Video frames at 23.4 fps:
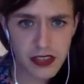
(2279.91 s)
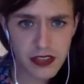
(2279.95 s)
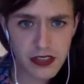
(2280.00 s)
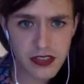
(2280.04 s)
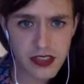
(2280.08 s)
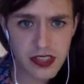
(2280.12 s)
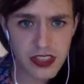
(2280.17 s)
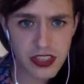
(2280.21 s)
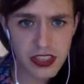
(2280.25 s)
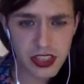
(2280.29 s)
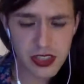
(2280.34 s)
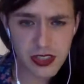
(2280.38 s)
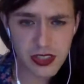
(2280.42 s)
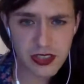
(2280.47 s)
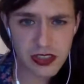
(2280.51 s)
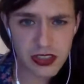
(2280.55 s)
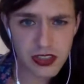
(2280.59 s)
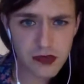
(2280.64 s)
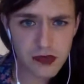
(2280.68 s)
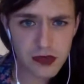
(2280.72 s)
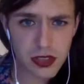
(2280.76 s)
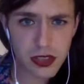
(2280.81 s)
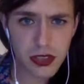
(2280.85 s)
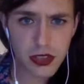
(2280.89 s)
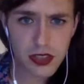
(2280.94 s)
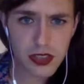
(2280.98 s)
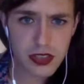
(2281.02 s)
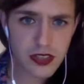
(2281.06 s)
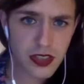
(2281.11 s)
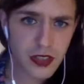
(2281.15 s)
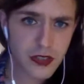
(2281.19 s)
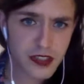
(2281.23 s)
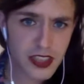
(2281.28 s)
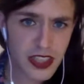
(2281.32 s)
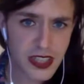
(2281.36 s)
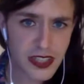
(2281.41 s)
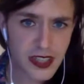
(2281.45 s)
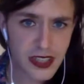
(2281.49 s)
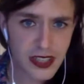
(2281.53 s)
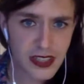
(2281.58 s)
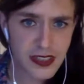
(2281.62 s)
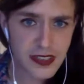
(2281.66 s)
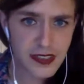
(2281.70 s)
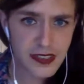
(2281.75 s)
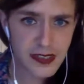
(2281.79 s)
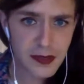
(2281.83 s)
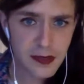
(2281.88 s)
station. Just record yourself saying
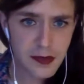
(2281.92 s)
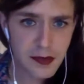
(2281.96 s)
this.